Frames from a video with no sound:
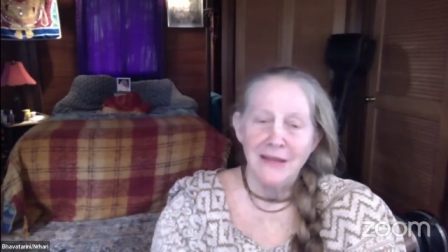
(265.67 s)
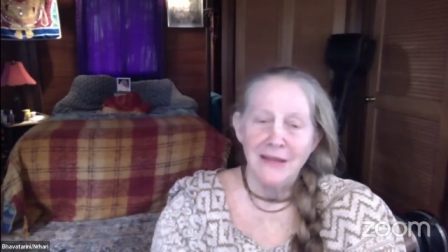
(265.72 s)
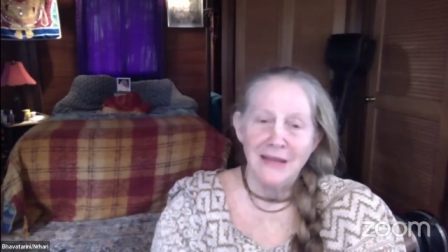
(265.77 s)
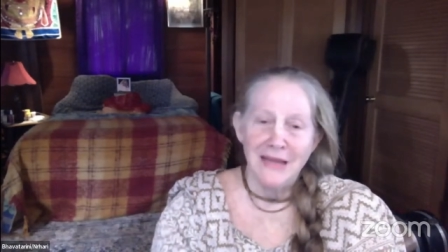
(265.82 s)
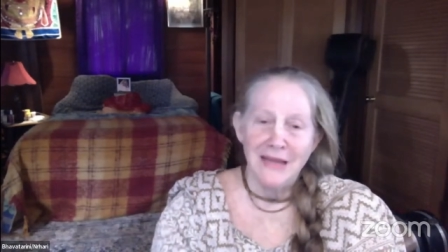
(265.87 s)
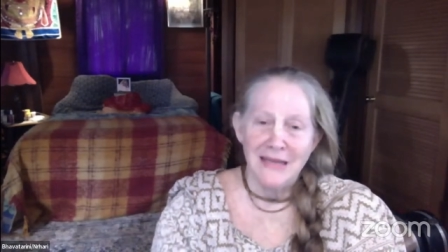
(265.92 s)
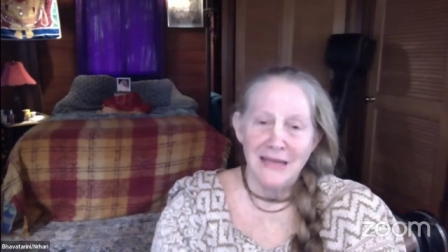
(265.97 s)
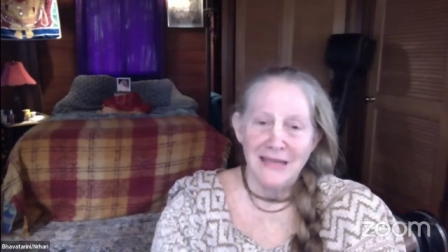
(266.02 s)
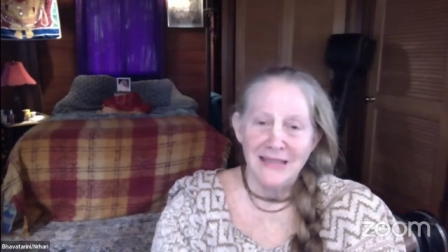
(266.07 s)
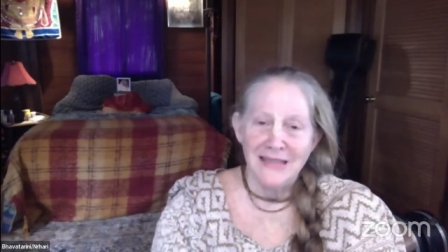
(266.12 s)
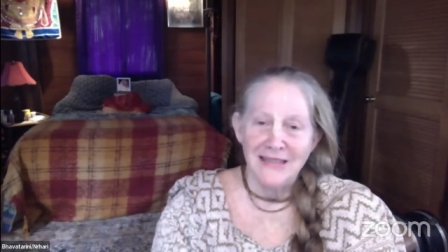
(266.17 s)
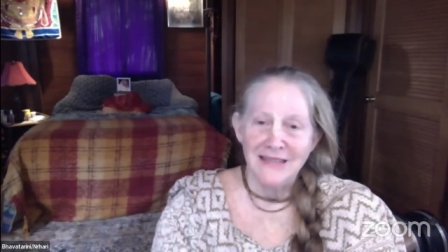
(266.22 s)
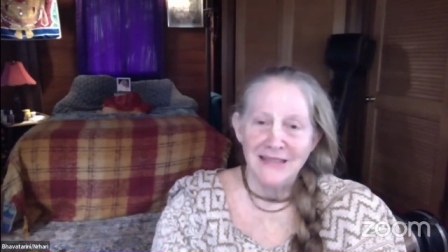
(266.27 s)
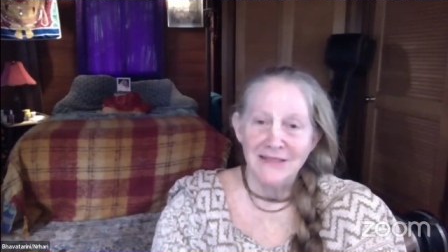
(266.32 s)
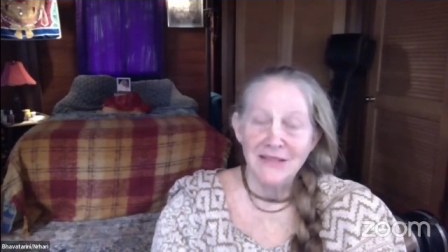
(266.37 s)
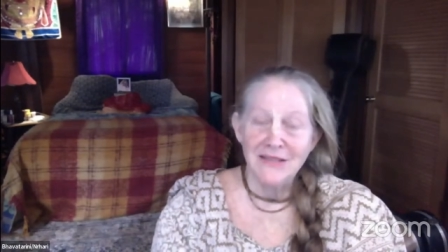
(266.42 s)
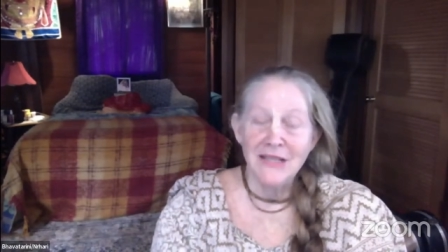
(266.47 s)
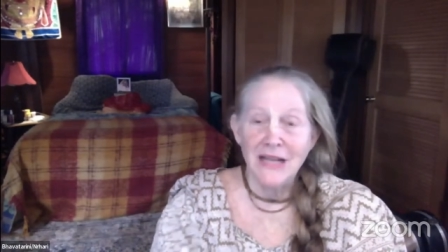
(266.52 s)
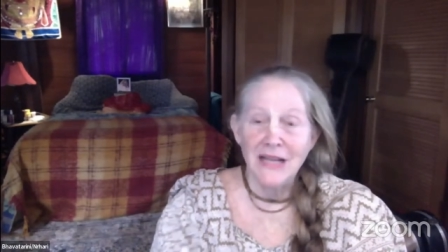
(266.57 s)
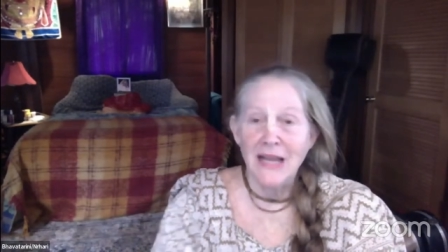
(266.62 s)
And
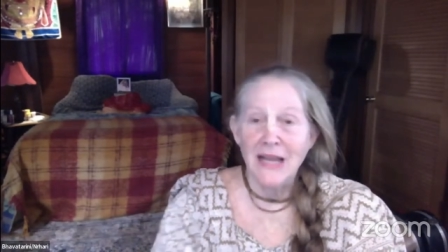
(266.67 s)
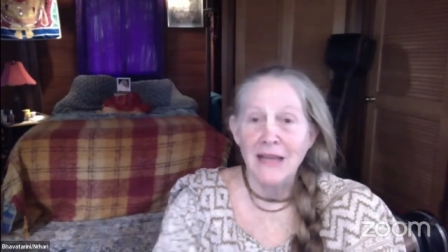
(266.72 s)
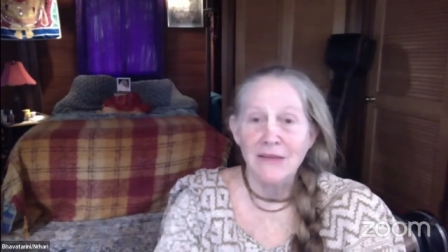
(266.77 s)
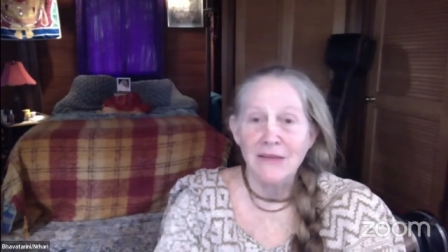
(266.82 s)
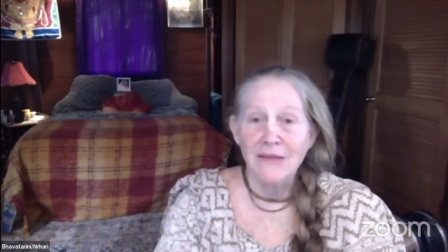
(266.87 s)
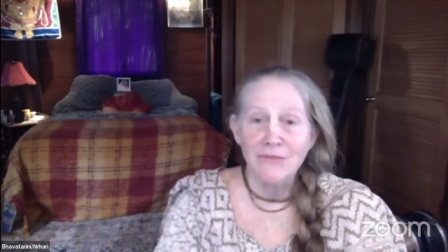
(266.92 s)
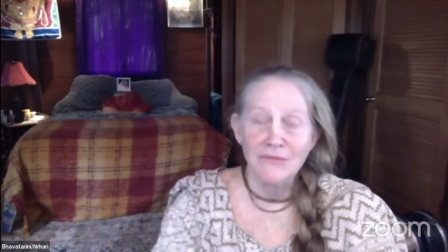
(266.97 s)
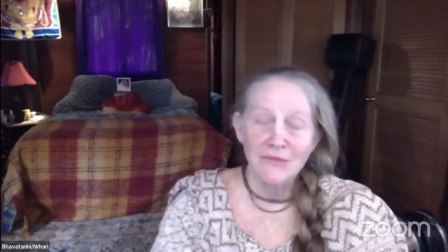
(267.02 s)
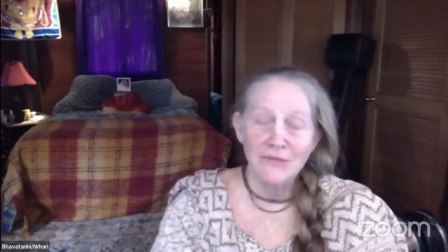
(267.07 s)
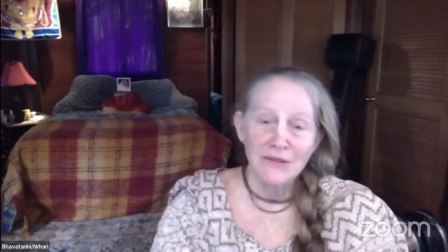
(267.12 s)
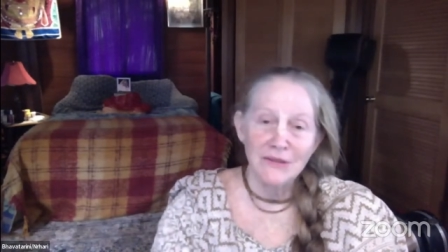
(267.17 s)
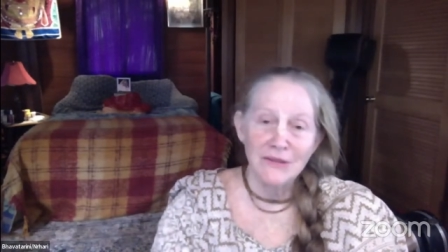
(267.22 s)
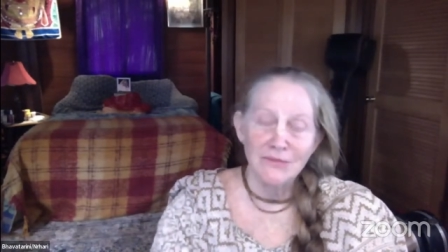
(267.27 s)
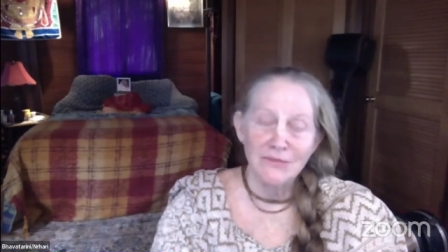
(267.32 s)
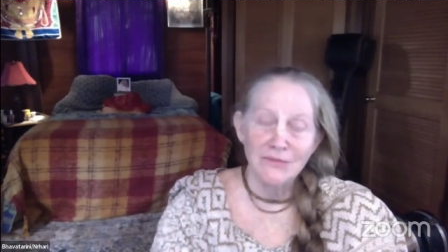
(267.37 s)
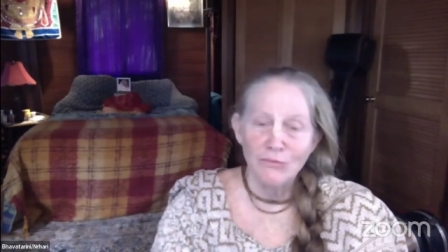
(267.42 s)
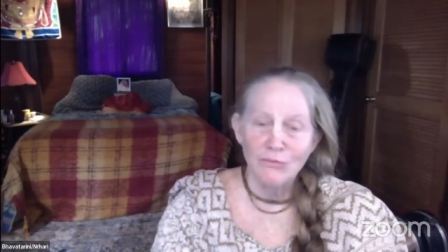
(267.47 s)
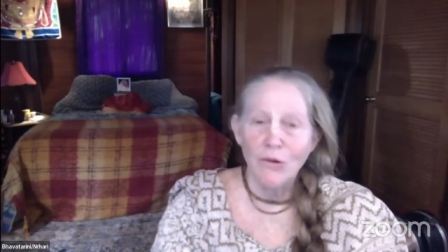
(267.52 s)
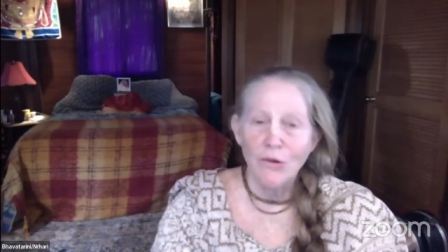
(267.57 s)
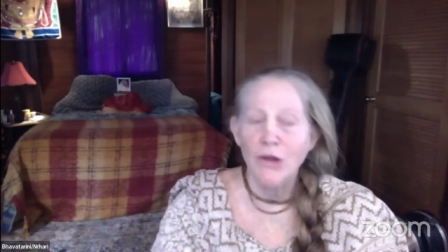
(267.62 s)
then I
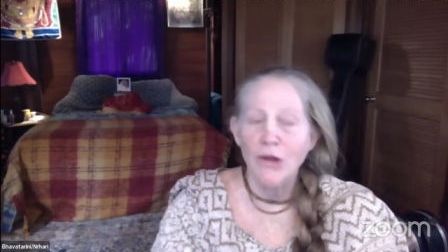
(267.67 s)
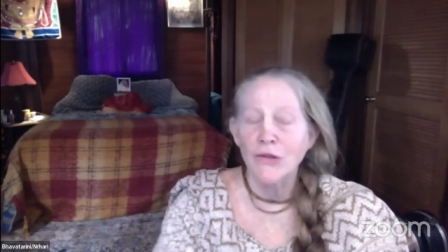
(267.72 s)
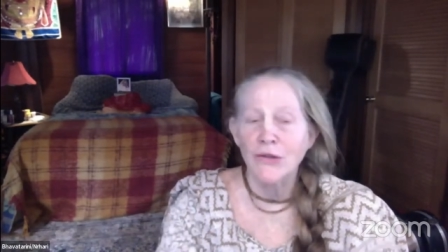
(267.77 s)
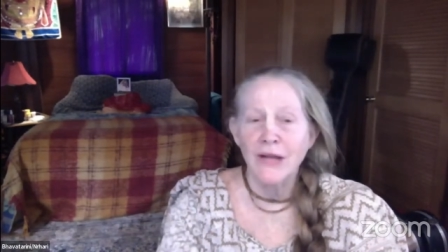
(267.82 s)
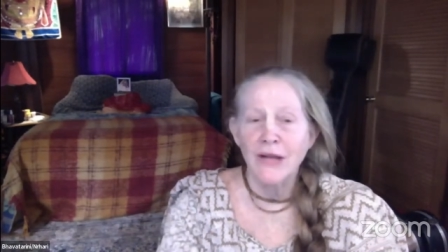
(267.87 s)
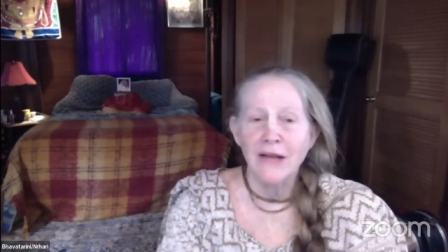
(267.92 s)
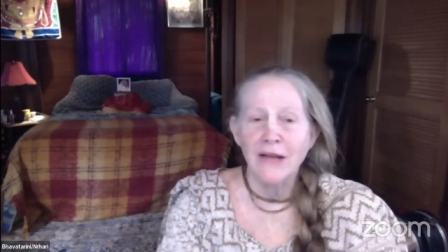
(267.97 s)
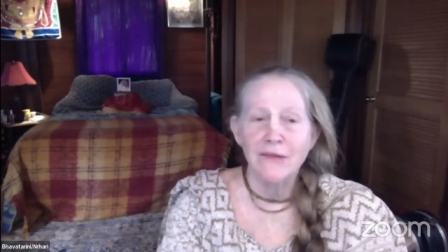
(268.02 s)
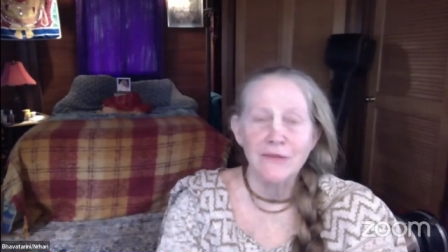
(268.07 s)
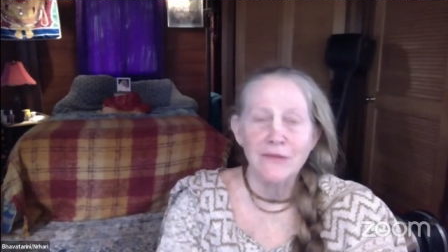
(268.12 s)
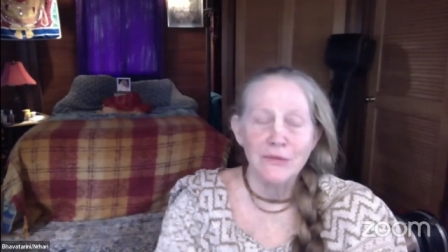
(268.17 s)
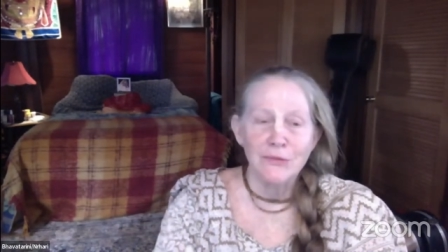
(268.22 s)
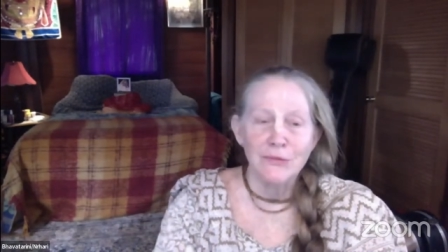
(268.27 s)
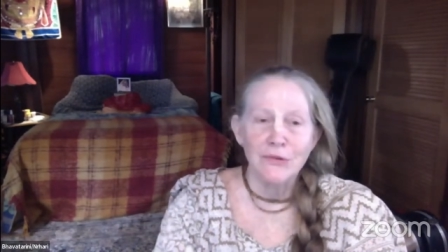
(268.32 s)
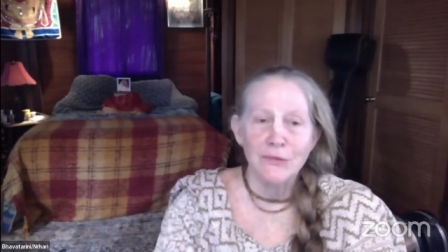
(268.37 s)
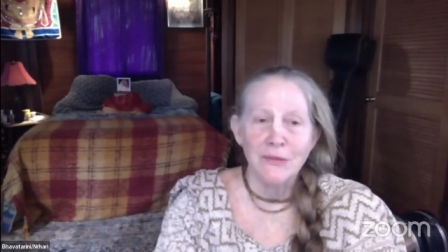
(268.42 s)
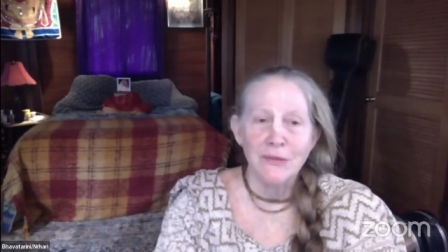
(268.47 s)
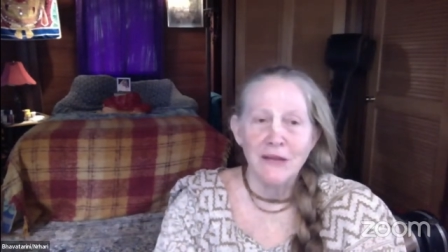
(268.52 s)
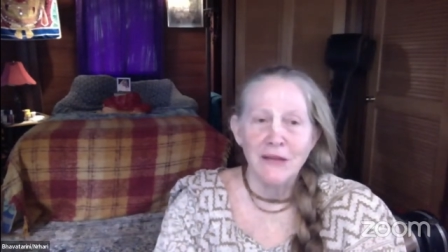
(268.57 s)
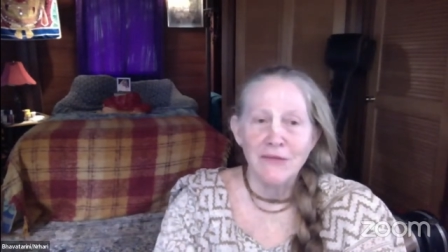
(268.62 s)
wandered out of the
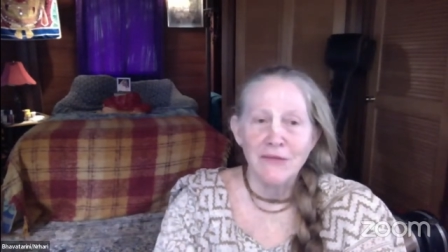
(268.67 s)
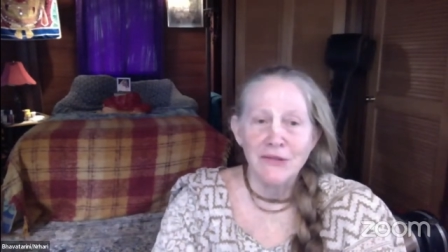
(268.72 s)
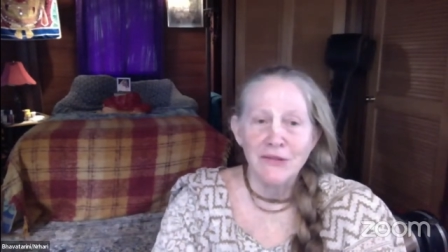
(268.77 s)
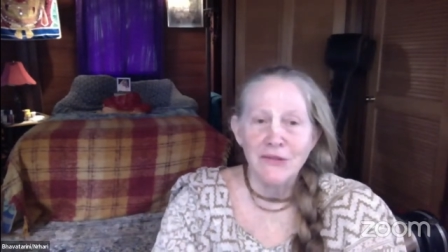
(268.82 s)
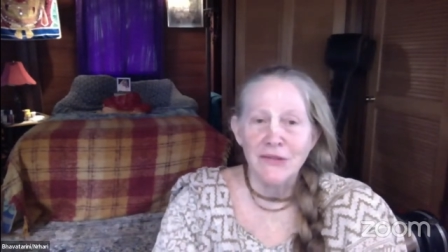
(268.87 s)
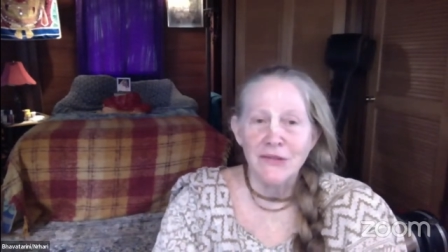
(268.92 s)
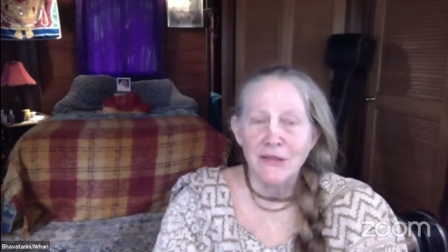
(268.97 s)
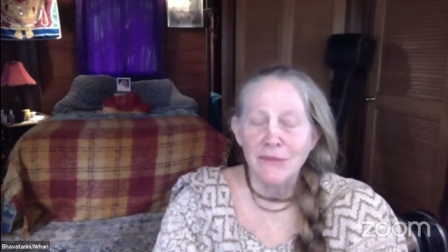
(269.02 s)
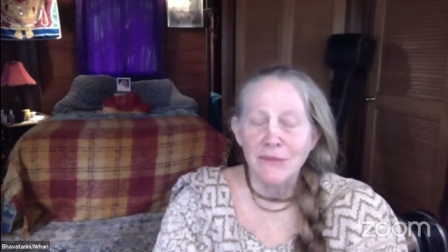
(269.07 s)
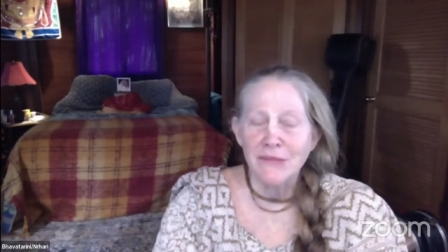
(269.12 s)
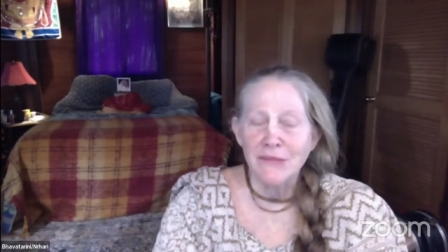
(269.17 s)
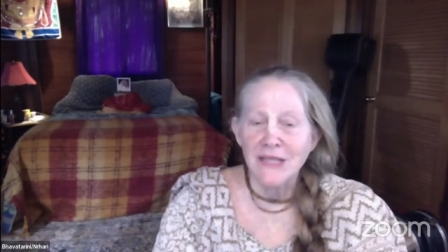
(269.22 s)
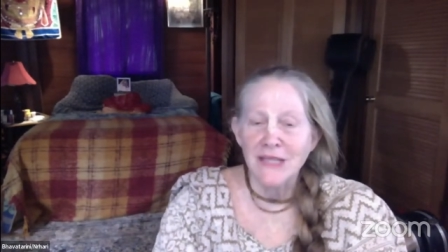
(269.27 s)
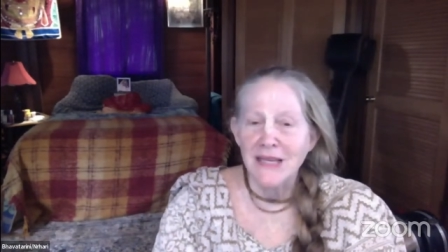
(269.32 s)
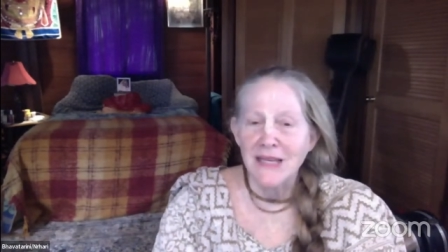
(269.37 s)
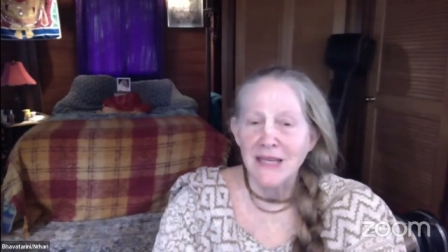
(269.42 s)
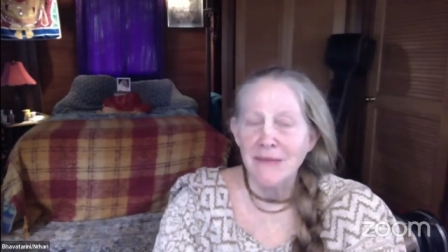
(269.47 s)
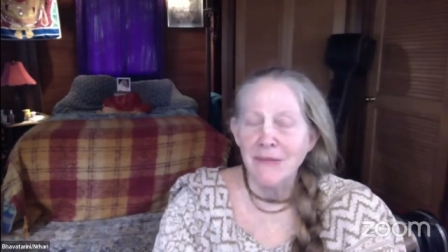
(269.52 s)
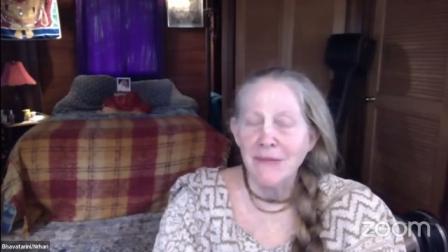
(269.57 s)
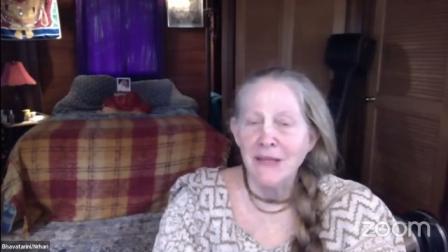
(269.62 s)
room after some
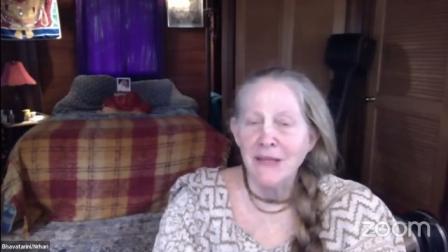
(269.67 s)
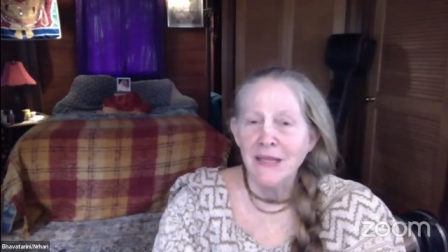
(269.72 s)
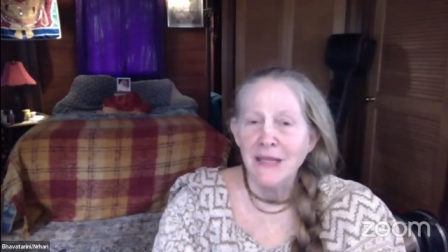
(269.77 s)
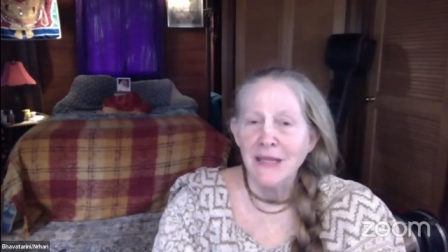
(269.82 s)
time.